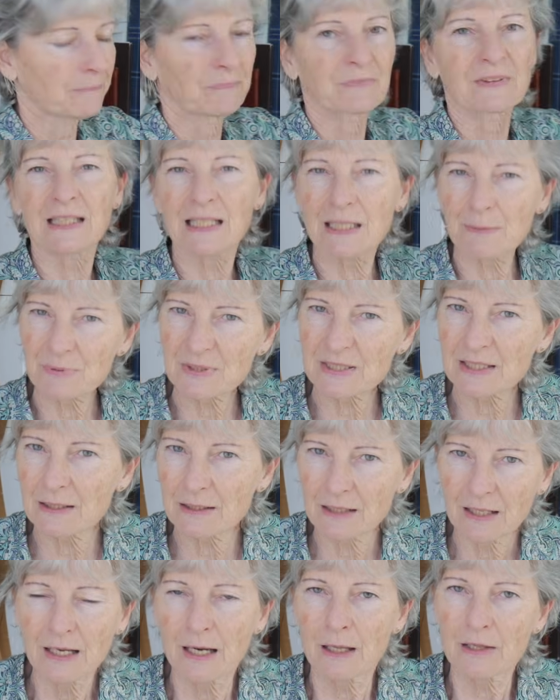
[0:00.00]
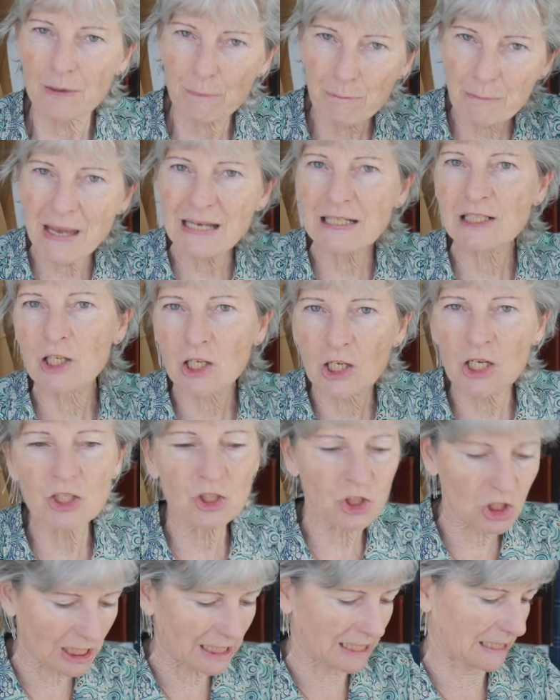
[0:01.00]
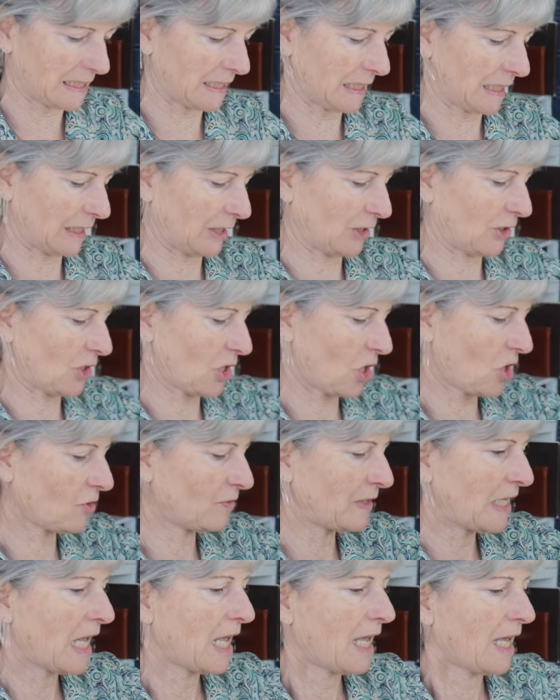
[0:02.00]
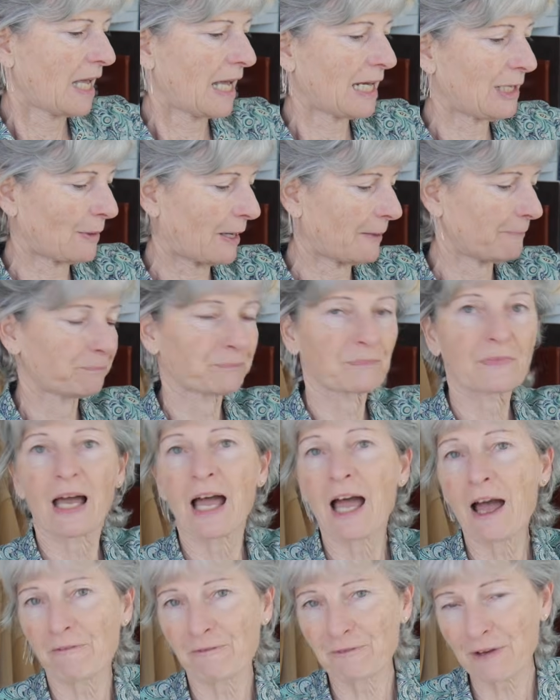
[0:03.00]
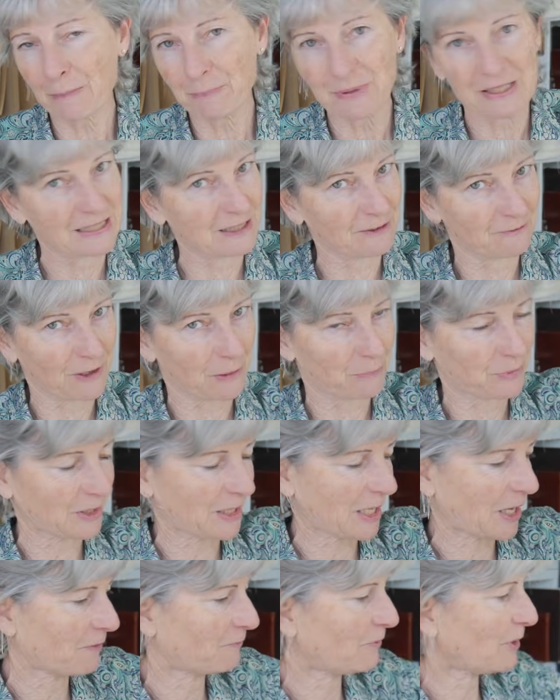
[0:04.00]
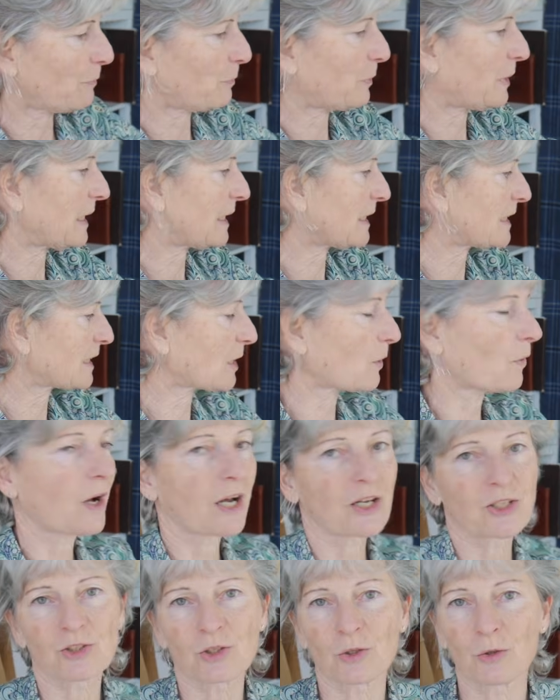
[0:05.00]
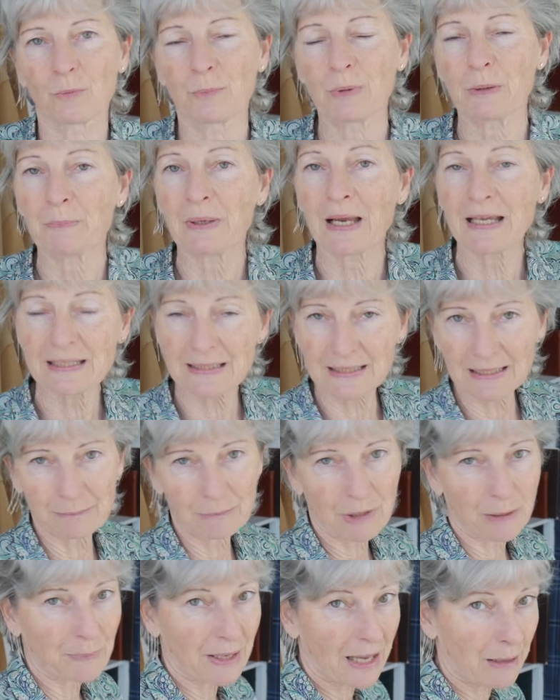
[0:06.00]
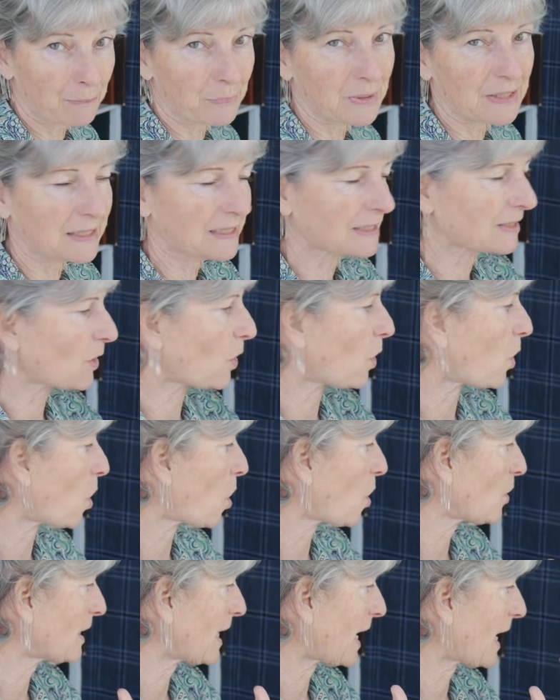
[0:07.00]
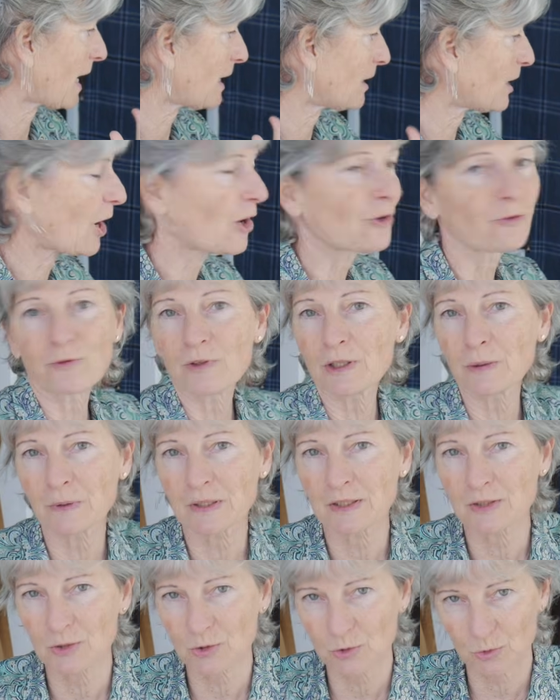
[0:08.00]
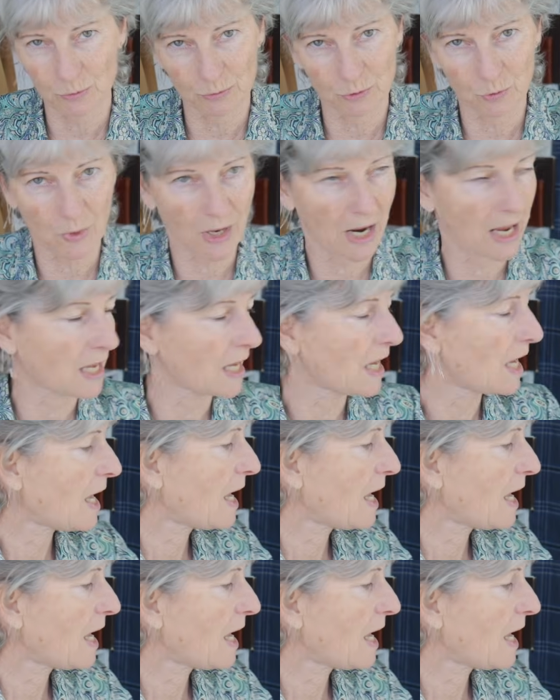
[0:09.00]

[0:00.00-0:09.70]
Keeps the mental agility, you know. Anyway, I have flat pieces of fabric now, very pleased. So I shall be placing my pattern pieces on, and hopefully we can storm away